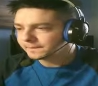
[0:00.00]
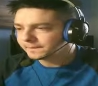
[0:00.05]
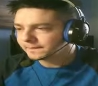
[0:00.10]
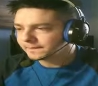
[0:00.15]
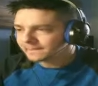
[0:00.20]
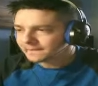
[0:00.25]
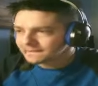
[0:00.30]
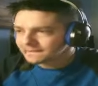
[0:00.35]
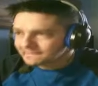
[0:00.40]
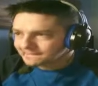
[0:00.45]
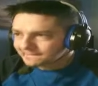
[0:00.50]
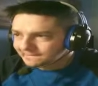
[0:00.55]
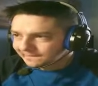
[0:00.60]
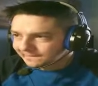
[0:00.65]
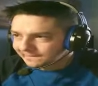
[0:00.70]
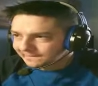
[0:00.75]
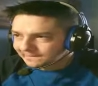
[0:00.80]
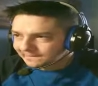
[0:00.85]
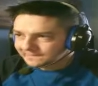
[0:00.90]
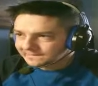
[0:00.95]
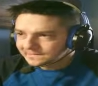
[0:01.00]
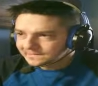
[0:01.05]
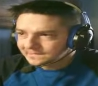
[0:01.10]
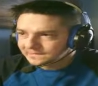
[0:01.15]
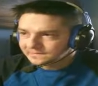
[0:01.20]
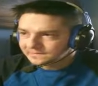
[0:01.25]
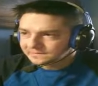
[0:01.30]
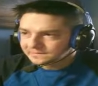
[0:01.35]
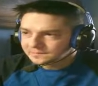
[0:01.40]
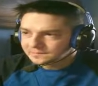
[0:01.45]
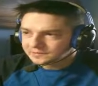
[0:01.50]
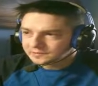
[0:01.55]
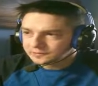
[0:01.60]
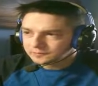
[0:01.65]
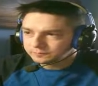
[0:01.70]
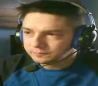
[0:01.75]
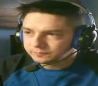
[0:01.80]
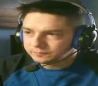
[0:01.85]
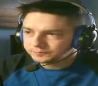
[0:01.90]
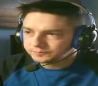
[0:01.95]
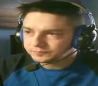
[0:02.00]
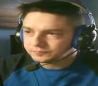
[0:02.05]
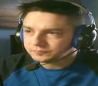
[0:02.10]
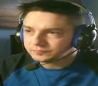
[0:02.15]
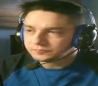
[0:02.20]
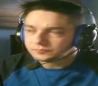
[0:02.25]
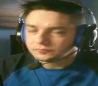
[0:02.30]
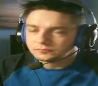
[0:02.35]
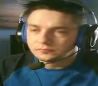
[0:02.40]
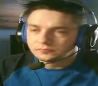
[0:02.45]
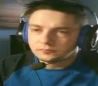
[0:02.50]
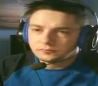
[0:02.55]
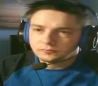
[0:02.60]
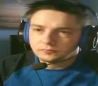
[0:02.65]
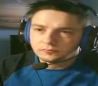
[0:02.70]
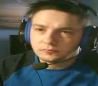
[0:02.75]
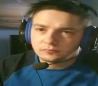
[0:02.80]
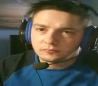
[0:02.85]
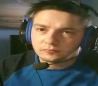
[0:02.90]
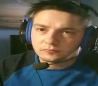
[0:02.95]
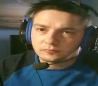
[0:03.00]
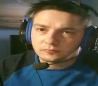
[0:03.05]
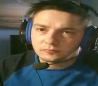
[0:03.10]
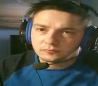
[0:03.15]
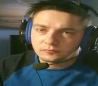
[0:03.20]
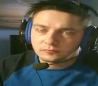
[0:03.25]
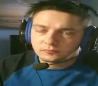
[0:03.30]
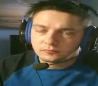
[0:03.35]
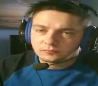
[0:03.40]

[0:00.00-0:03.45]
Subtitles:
(silence)